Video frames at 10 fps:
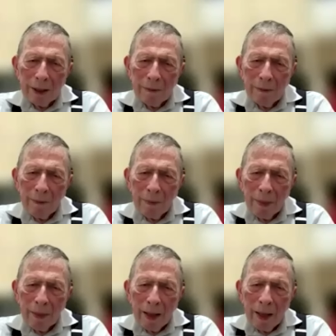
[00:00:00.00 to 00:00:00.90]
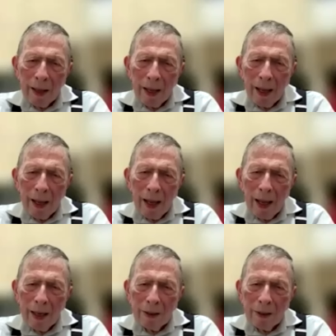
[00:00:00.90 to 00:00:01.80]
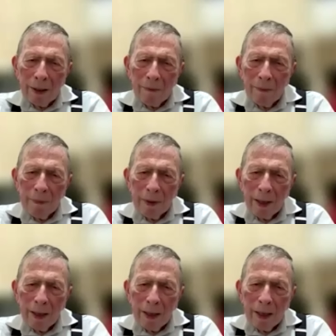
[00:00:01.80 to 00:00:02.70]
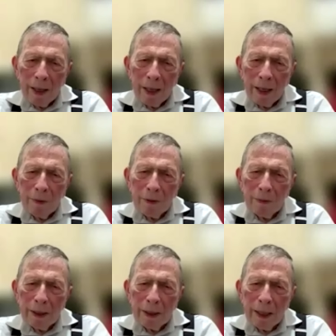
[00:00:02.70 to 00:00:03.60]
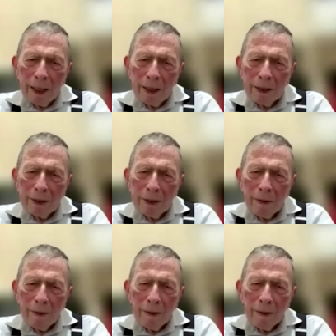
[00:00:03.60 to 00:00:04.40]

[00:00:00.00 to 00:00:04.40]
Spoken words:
him, and he would be engaged